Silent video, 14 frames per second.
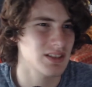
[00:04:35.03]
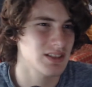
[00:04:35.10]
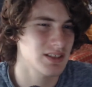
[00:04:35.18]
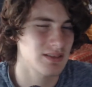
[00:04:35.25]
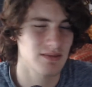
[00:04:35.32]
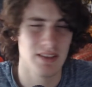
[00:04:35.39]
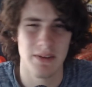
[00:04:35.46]

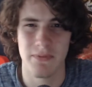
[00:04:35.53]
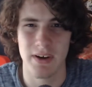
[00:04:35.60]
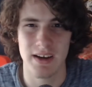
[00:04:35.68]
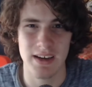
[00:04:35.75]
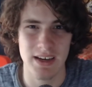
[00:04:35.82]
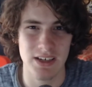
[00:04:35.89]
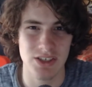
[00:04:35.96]
different
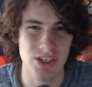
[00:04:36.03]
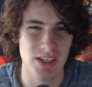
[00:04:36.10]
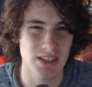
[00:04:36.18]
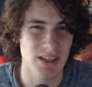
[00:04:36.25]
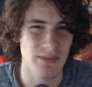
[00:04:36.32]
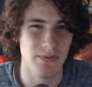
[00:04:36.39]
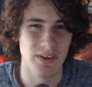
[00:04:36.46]
ninjas,
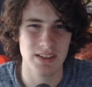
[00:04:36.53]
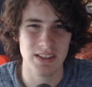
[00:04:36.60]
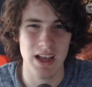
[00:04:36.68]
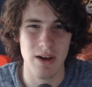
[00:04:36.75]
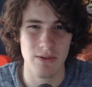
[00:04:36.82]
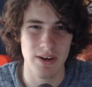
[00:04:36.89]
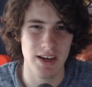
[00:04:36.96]
different
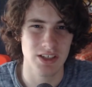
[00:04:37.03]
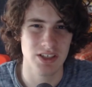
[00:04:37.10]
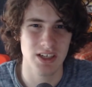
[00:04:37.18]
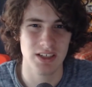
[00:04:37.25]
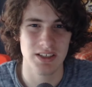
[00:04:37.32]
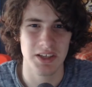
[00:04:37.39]
sound ninjas.